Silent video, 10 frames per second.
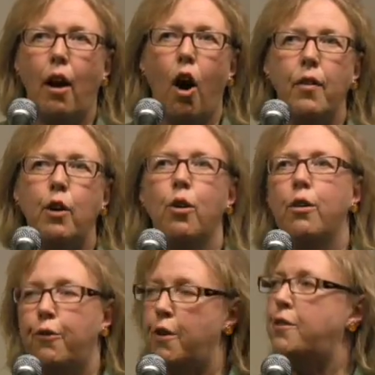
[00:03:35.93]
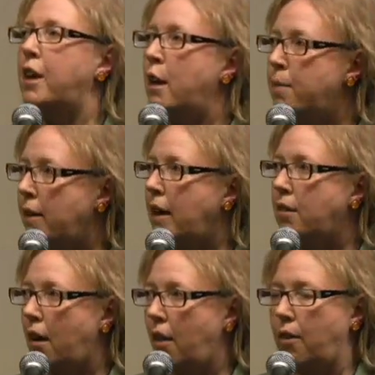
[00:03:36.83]
on the order of $15 million
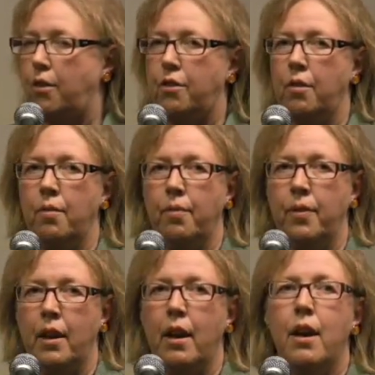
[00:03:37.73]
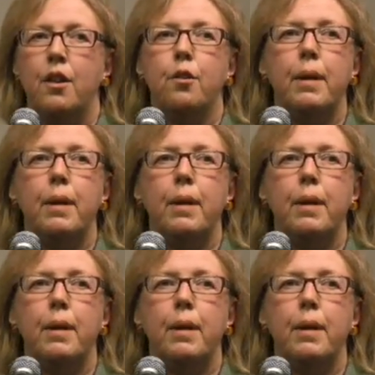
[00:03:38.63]
to